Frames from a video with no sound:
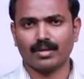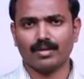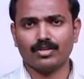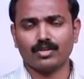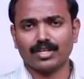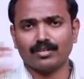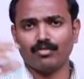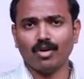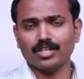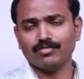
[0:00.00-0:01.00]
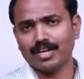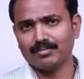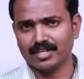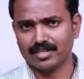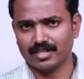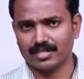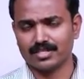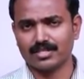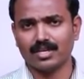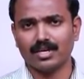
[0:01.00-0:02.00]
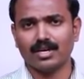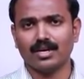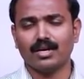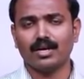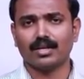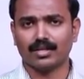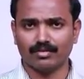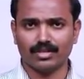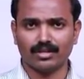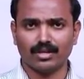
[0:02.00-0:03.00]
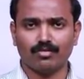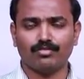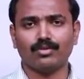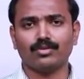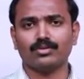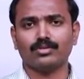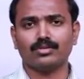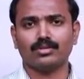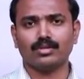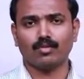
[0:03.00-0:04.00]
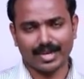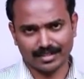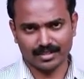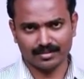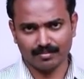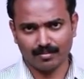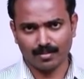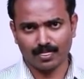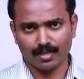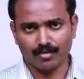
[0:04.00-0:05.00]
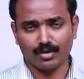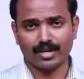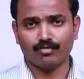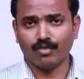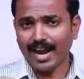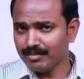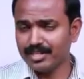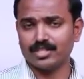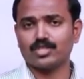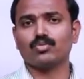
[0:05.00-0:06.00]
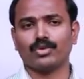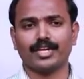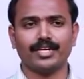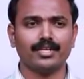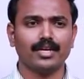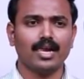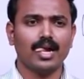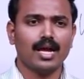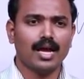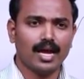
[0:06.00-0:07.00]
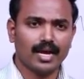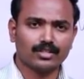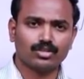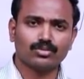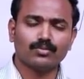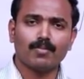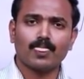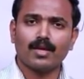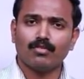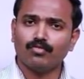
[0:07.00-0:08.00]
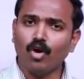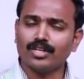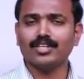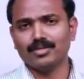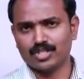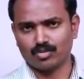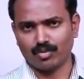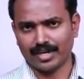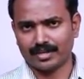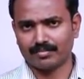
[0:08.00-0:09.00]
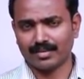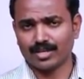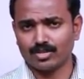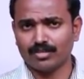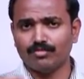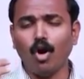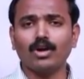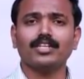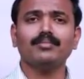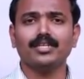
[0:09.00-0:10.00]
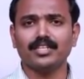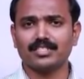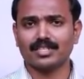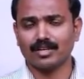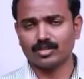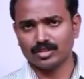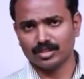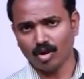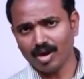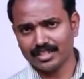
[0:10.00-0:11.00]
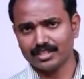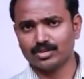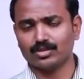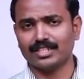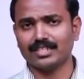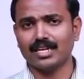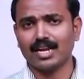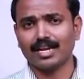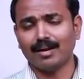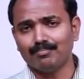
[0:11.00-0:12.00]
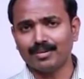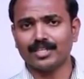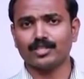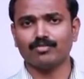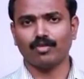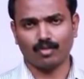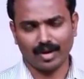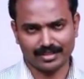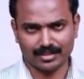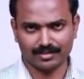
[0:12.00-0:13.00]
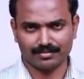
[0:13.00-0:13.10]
We know that 45 minutes is given for writing, where 5 minutes to read and to 40 minutes to write. Actually 40 minutes no need to take completely for writing.